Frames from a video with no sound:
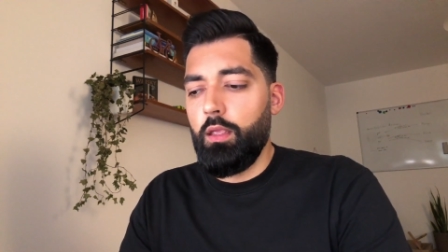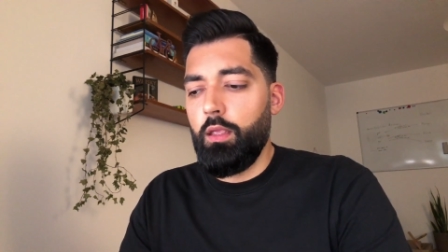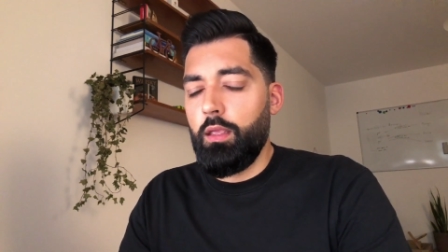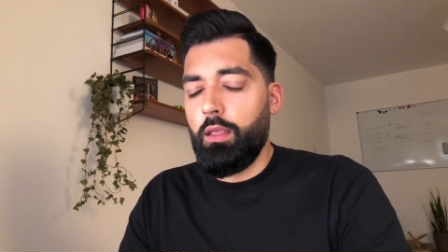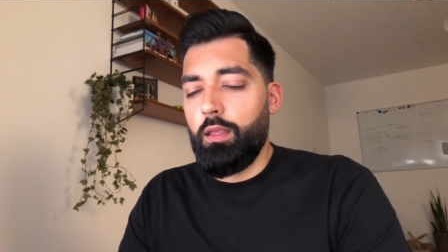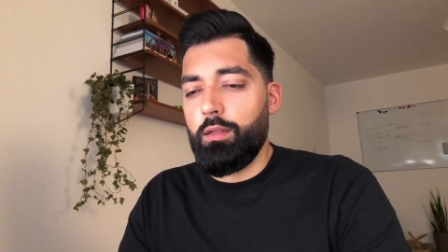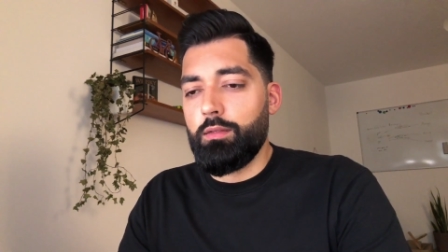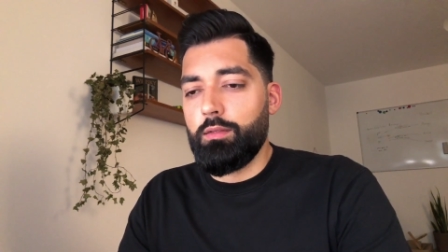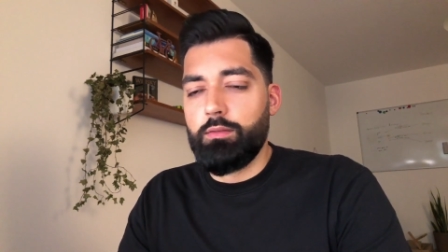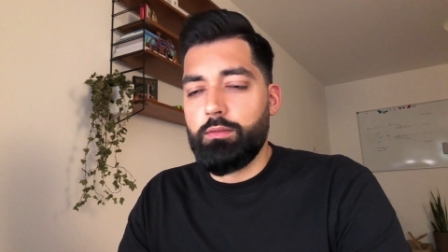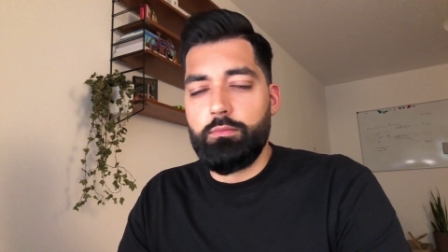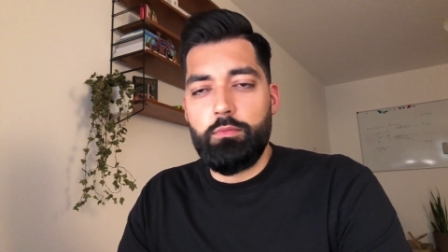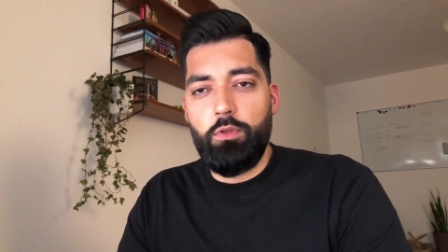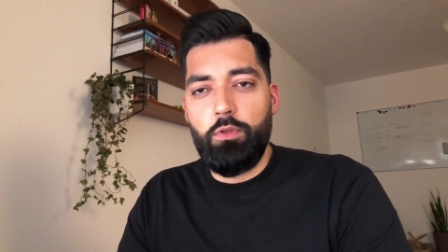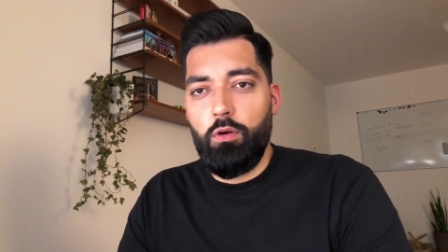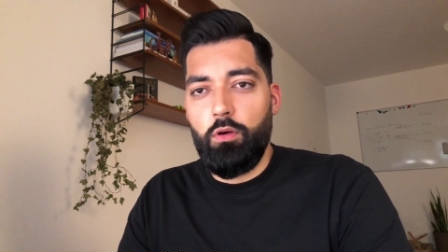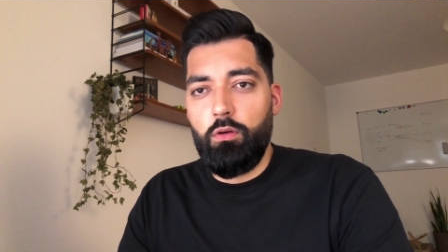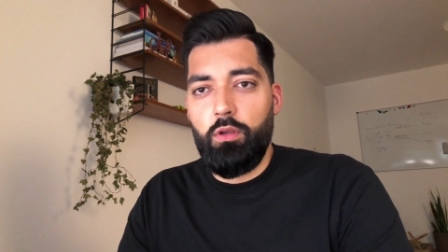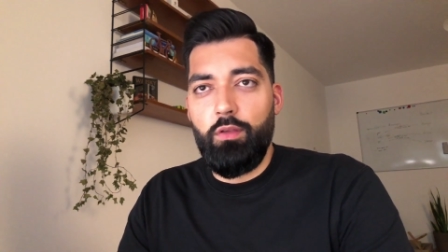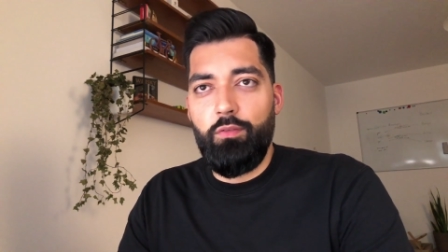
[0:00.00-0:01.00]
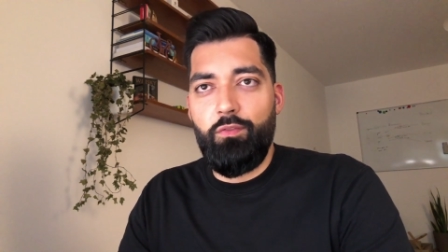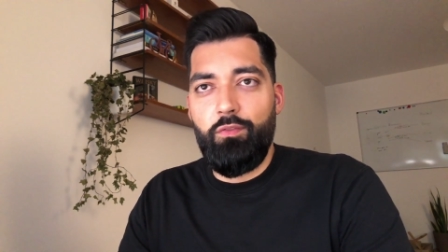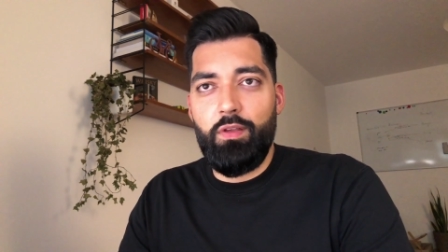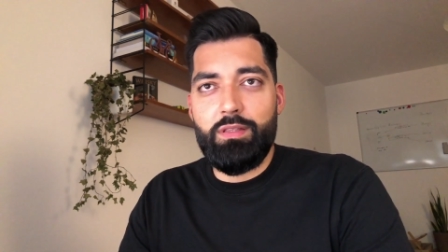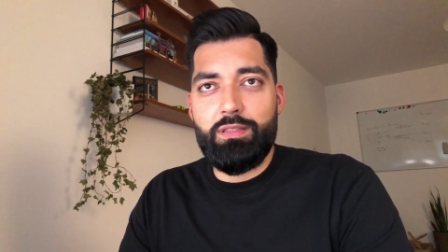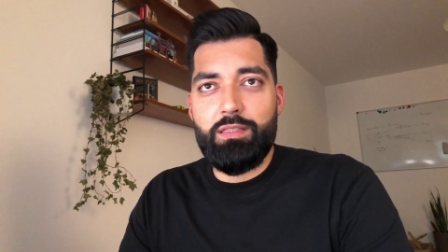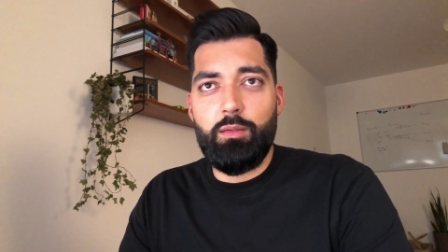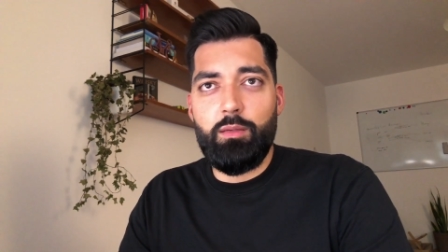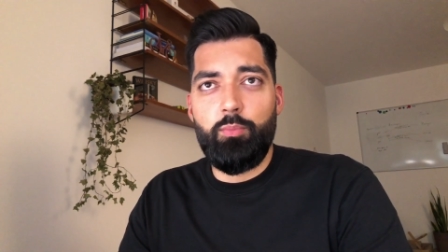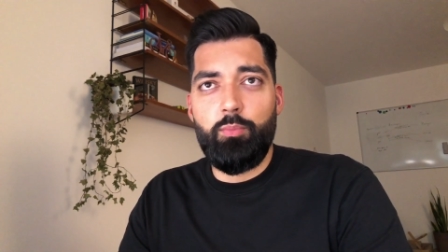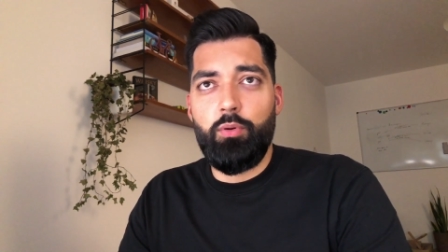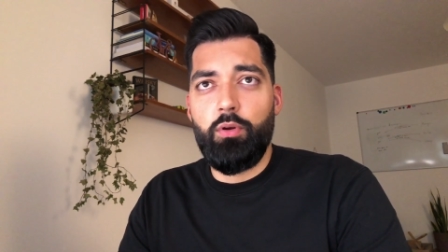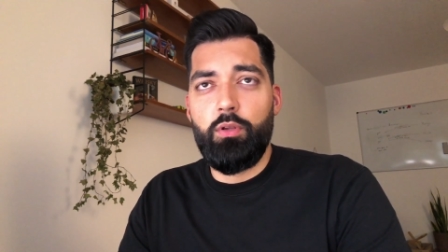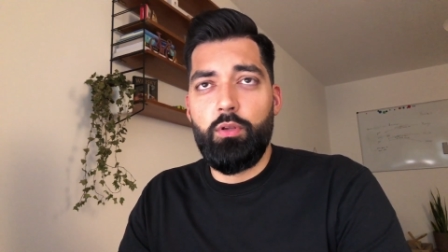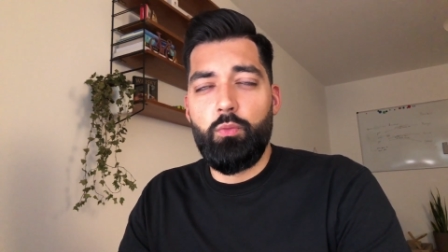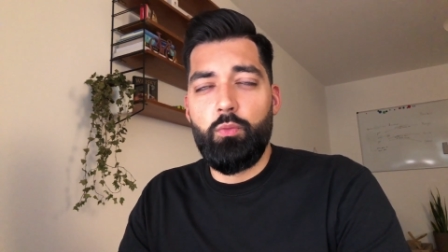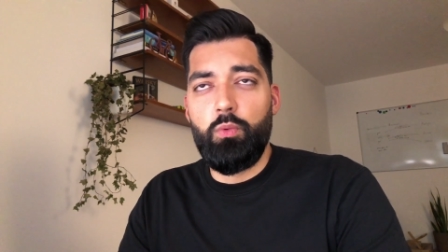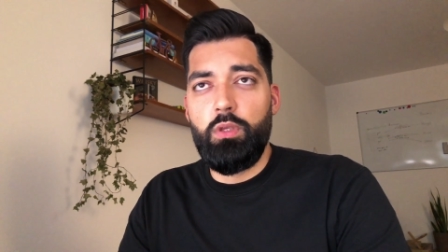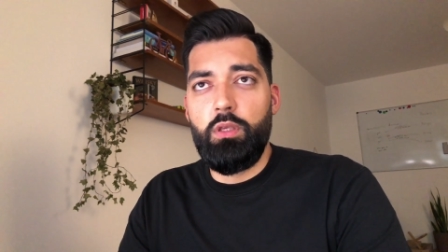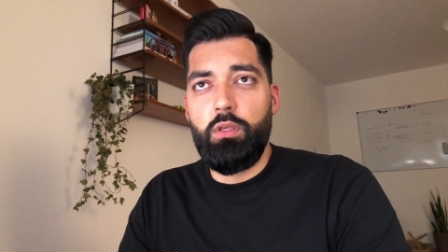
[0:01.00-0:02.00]
And you know, if at some
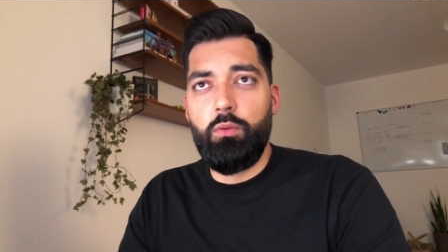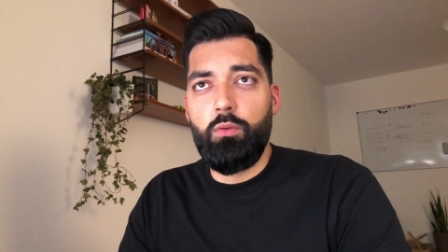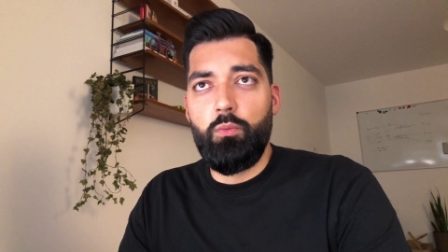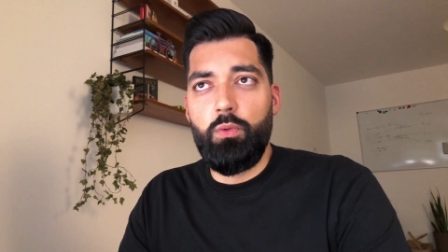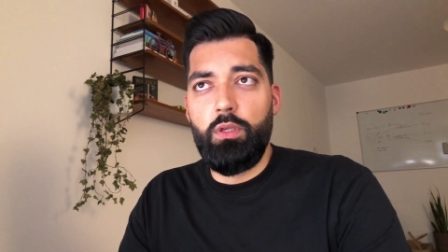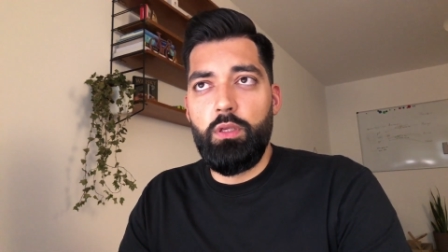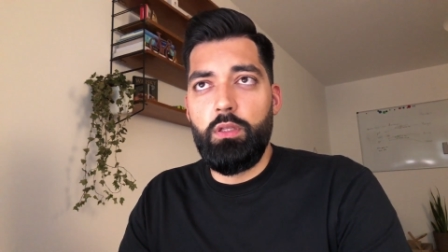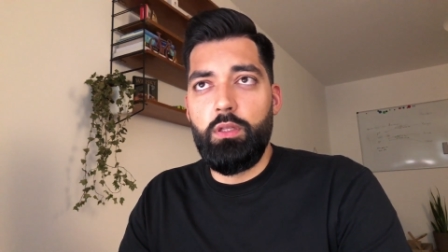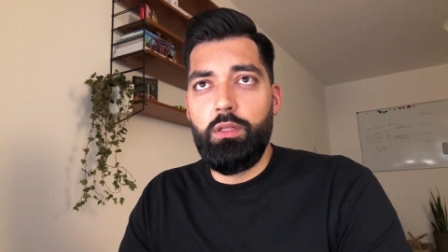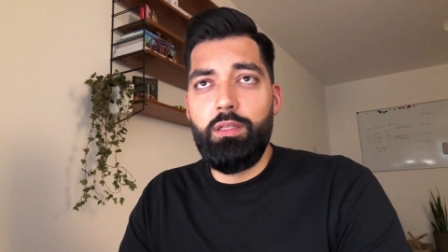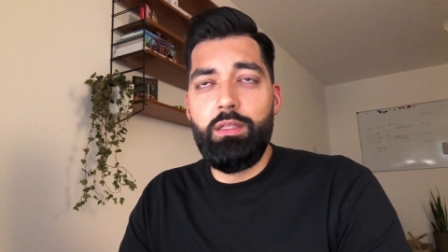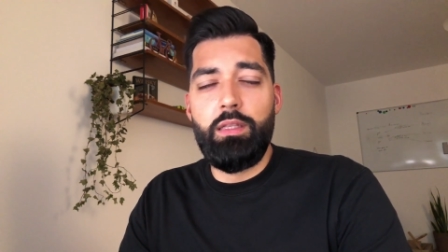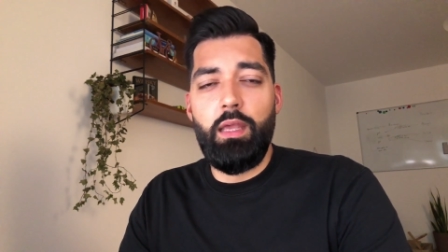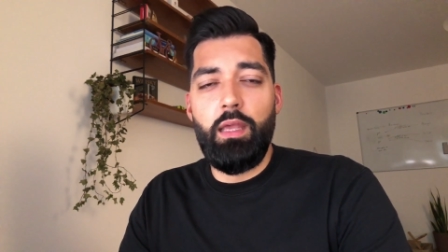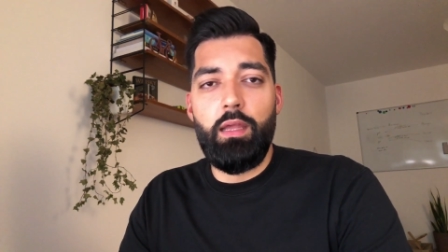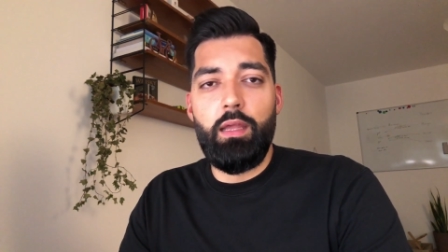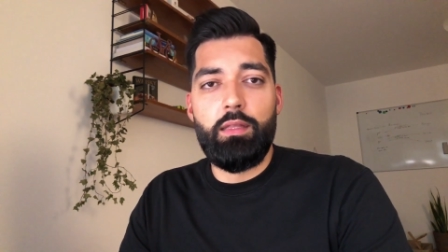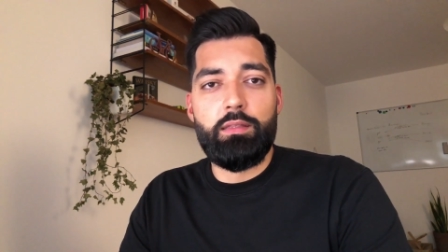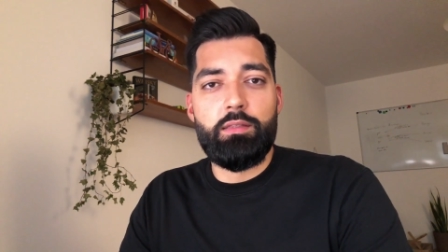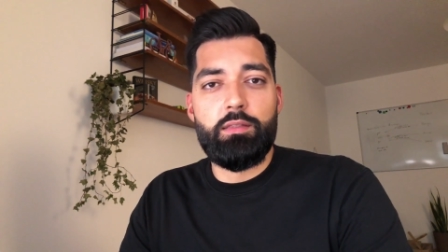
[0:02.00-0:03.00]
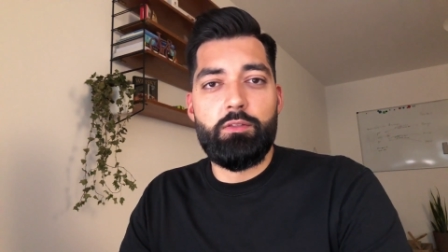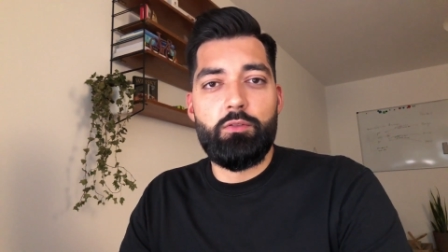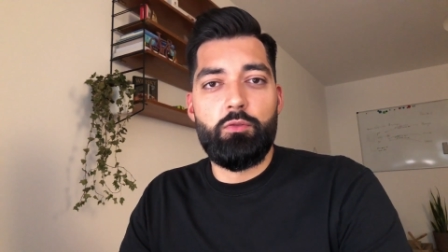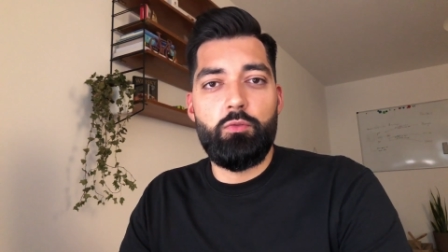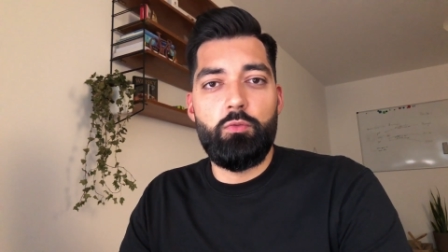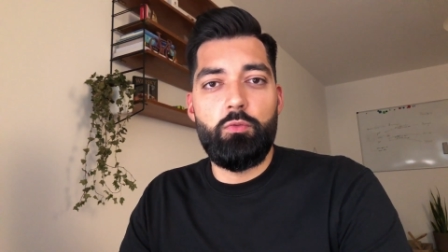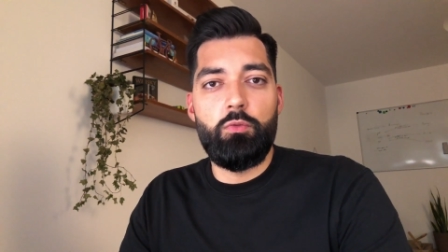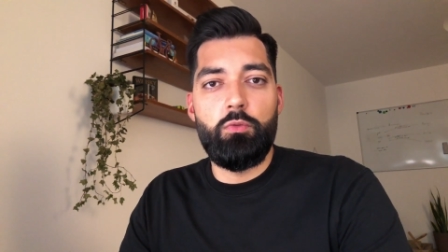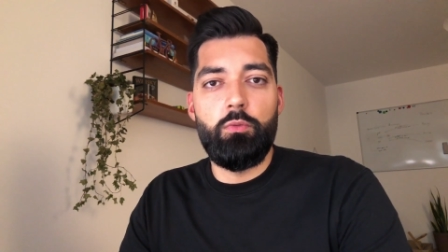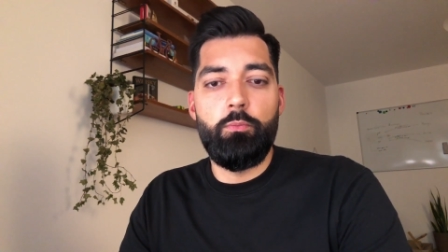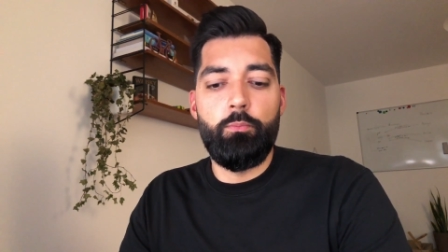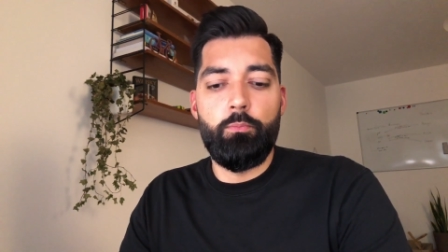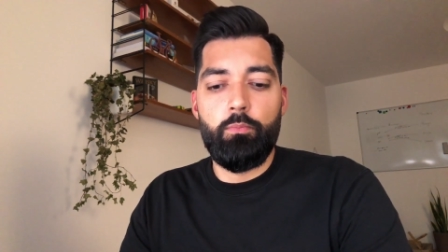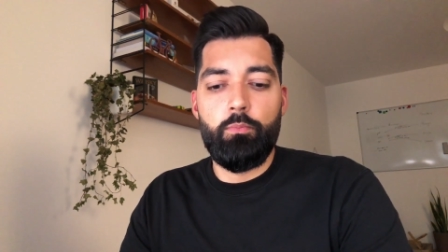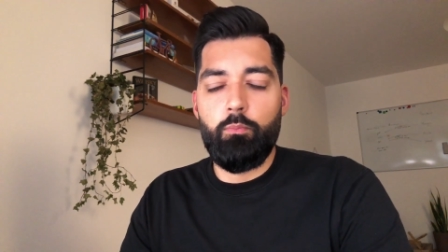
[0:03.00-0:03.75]
point we we need ads to